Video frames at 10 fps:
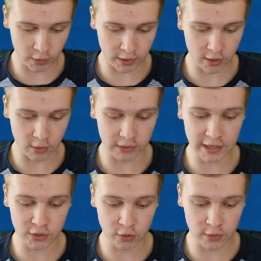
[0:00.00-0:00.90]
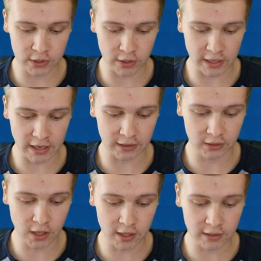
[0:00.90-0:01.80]
We're going to go Electro Wizard, and it
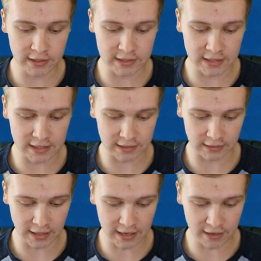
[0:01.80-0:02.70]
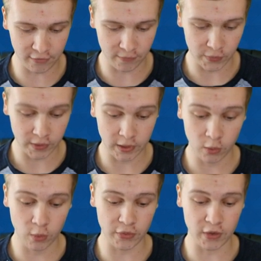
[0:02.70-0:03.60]
luckily stays alive
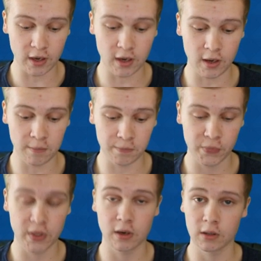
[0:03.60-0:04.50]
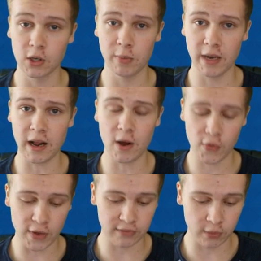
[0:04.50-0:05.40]
with um, a little bit of
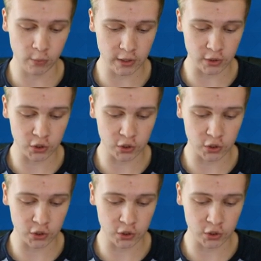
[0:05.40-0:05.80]
health left, and we're going to